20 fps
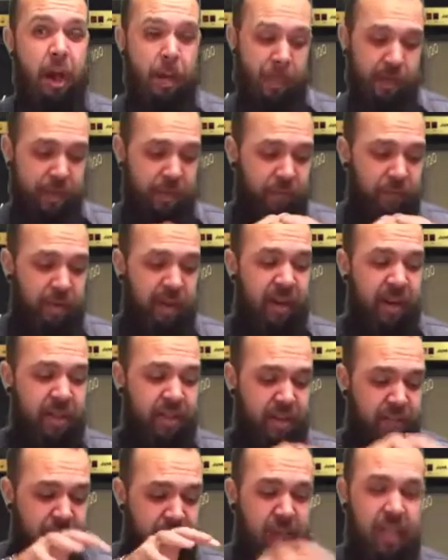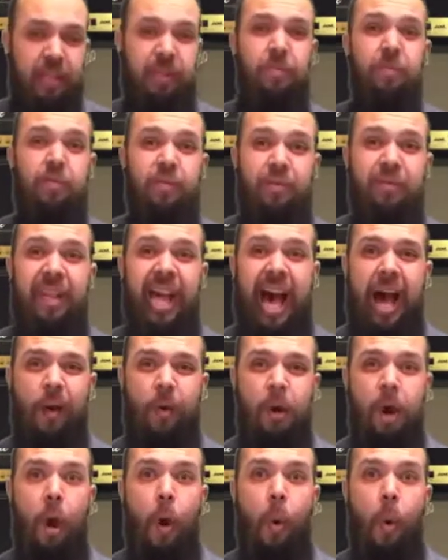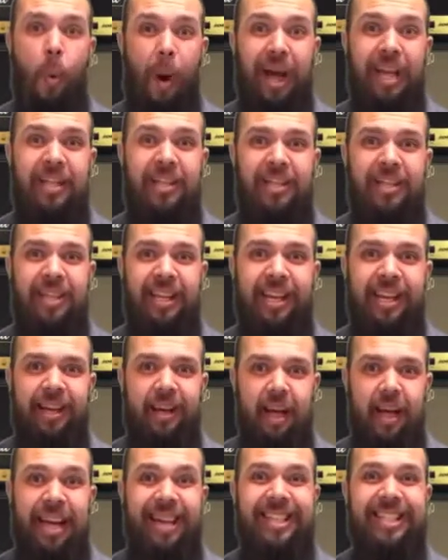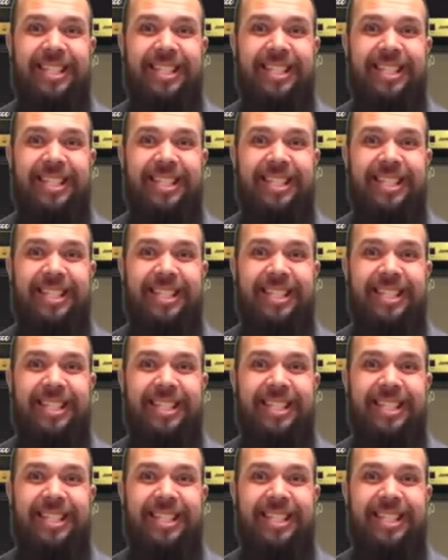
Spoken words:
but the fingers have just moved down one string.